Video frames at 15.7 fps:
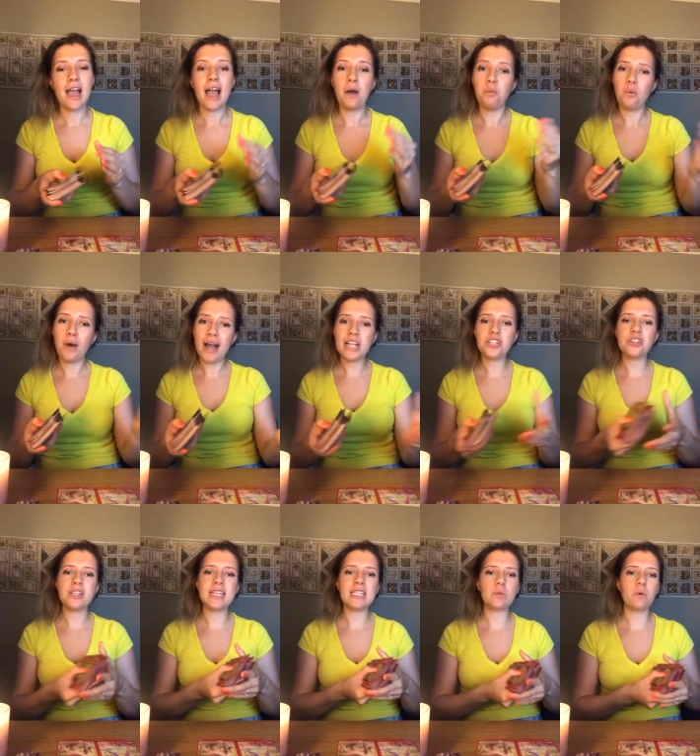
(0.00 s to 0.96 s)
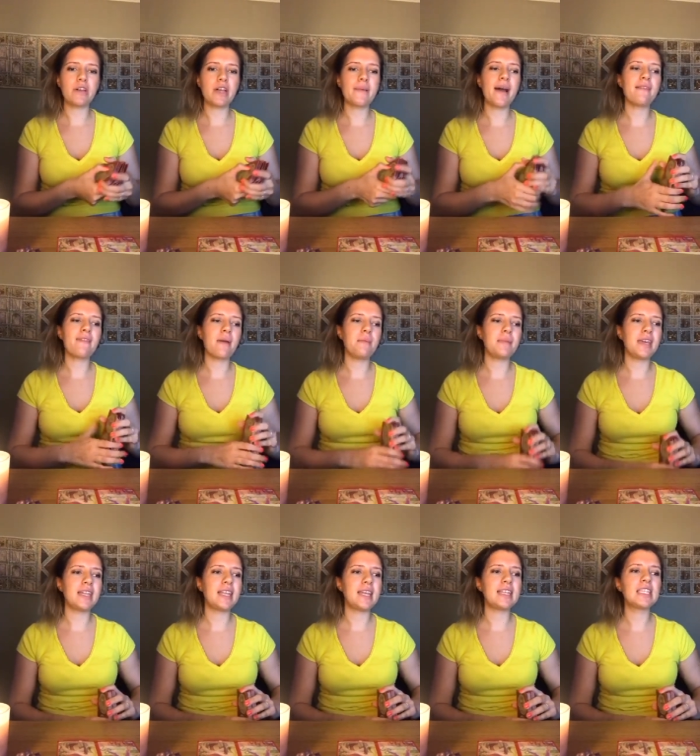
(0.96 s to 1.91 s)
And why do you not need to worry about them
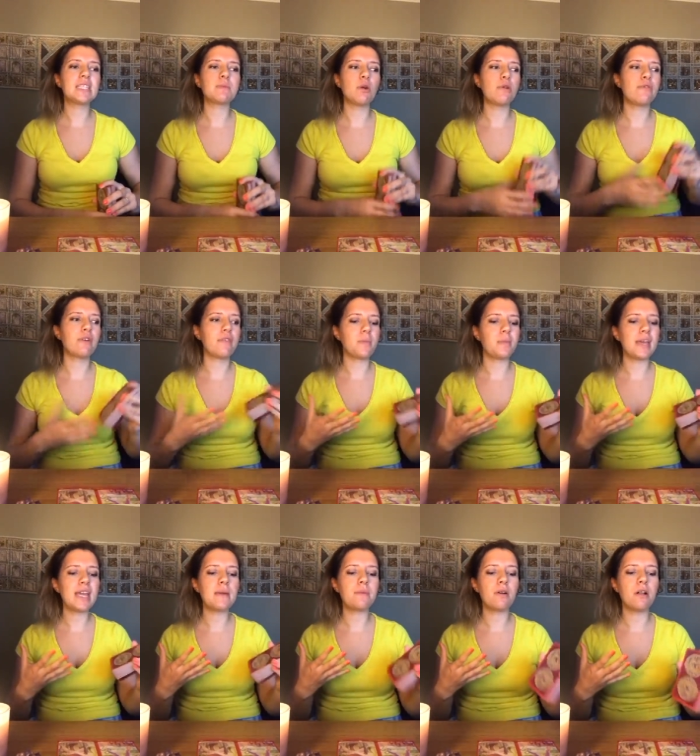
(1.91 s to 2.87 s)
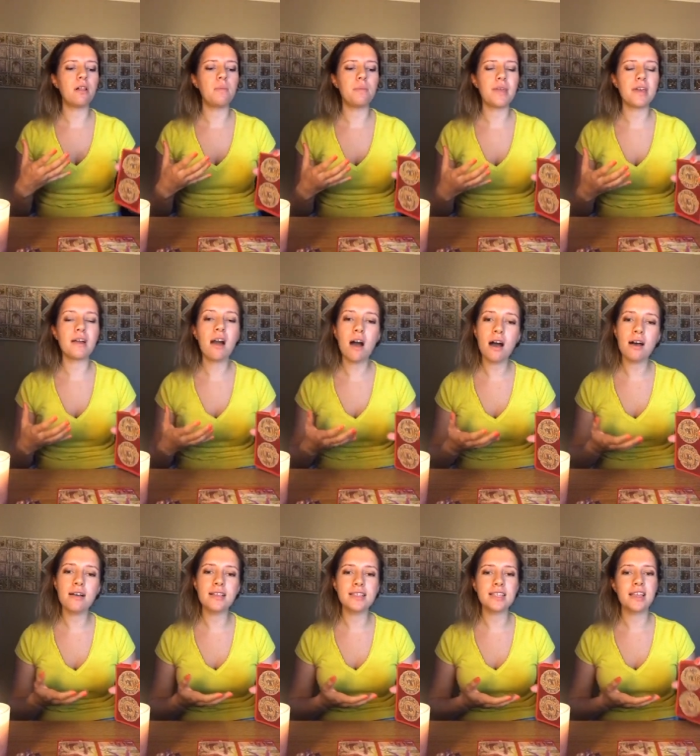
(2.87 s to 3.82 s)
being intimate with other people?
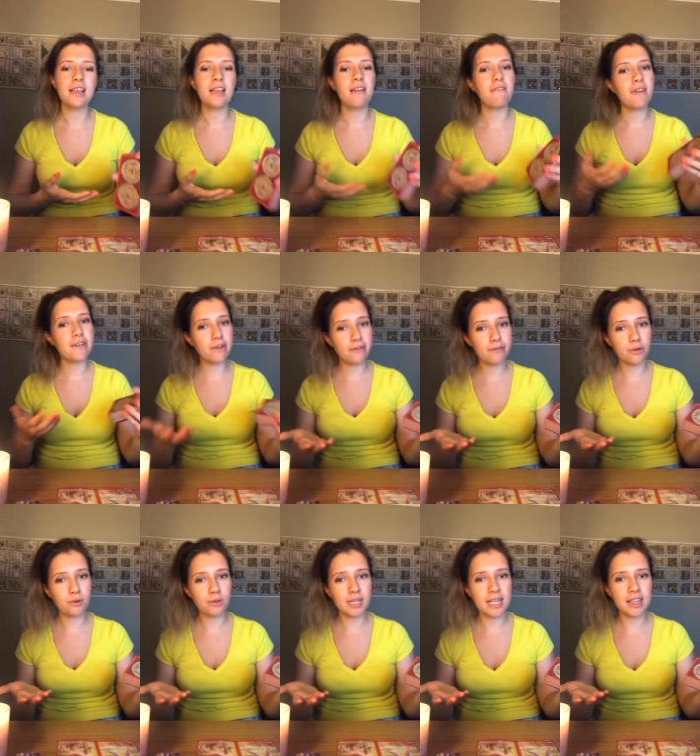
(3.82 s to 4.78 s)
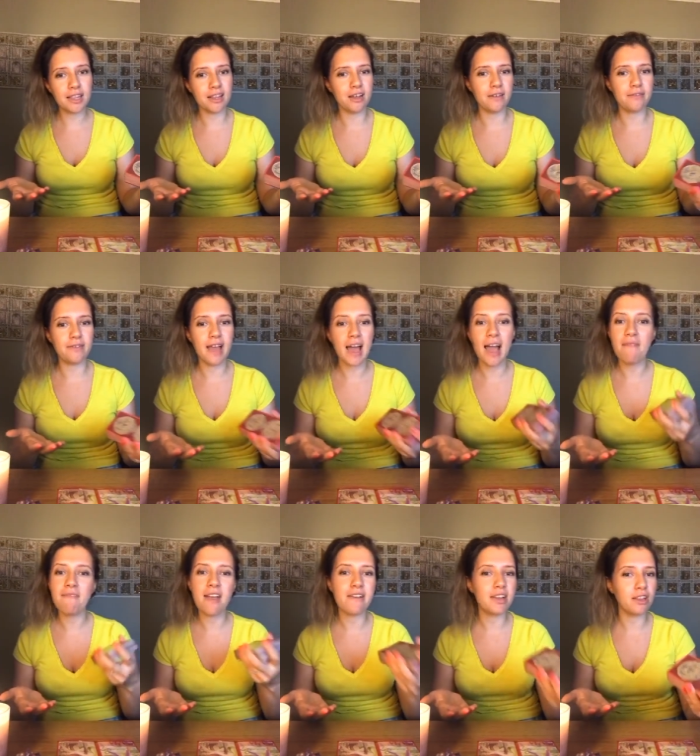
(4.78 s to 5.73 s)
Because they're a fool in love,
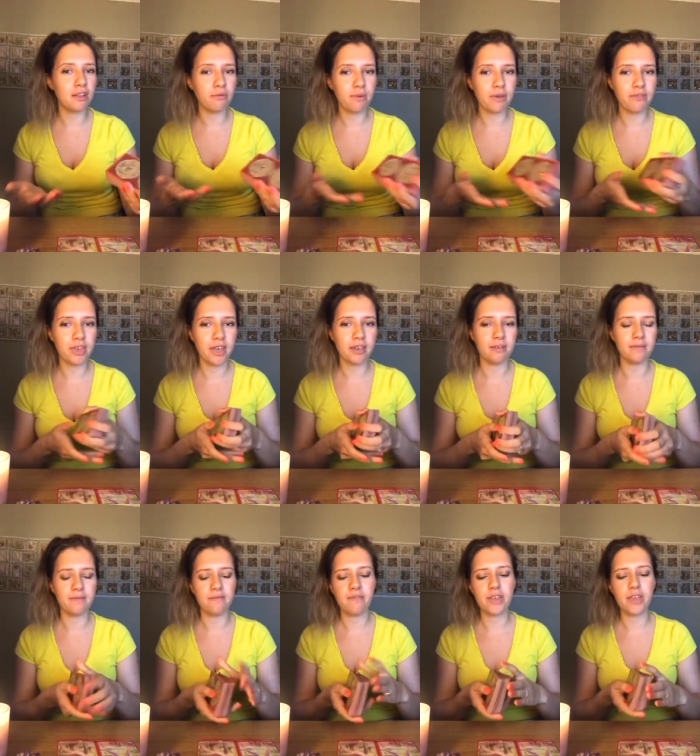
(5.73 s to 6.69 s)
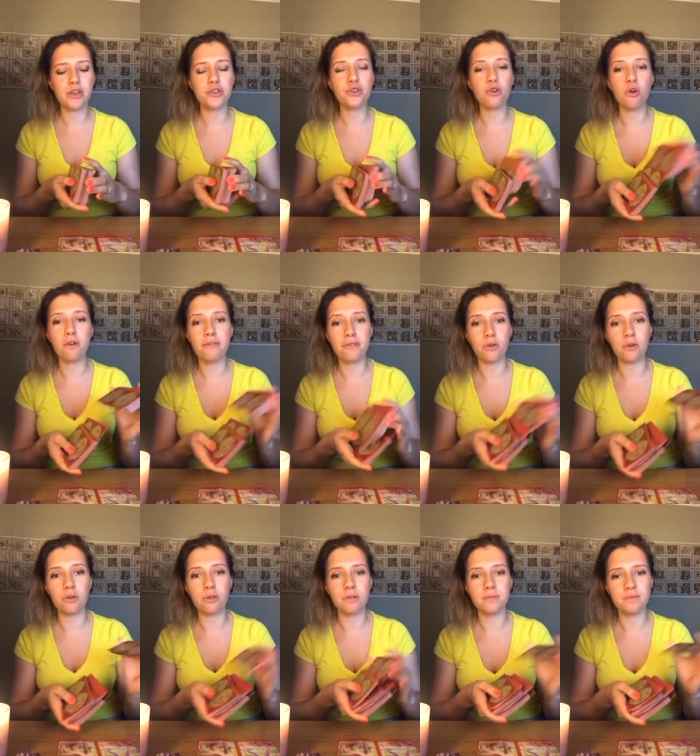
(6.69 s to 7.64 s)
and they're in love with you. They are your
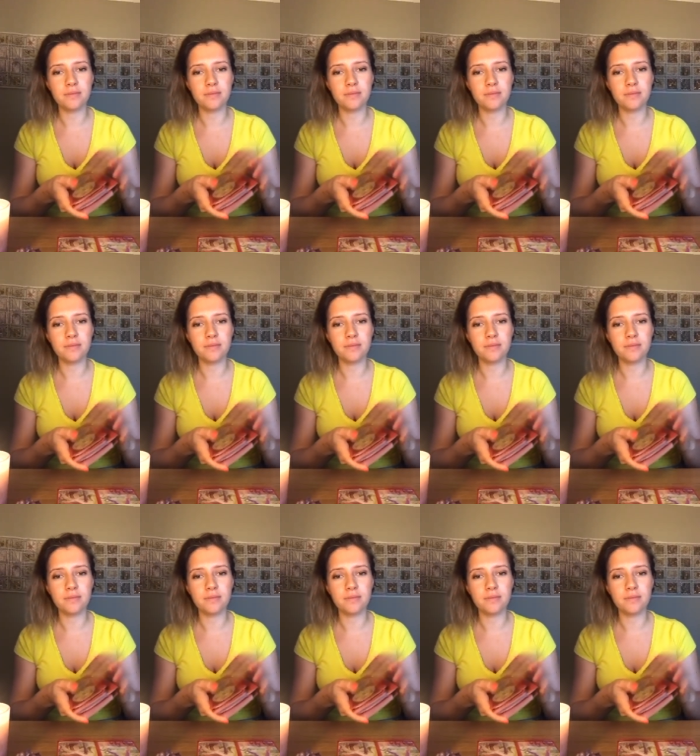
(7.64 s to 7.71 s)
fool.